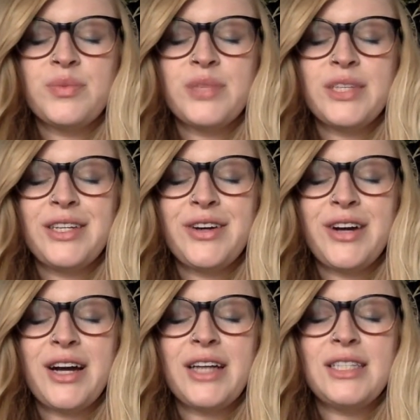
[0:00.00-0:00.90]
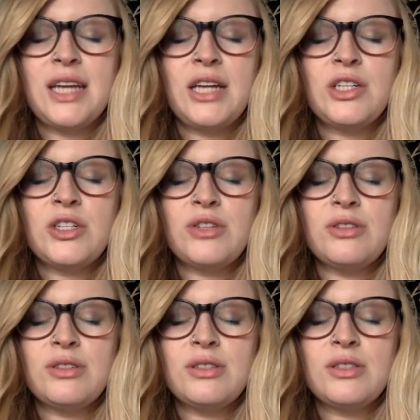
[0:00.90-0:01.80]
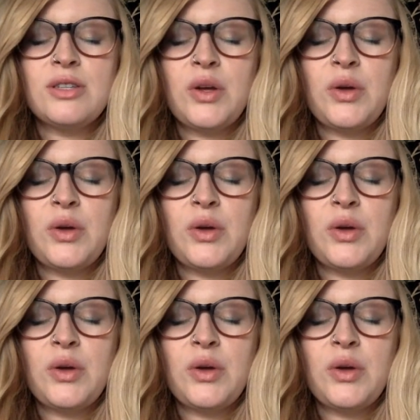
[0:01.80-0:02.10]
Dear guides and angels,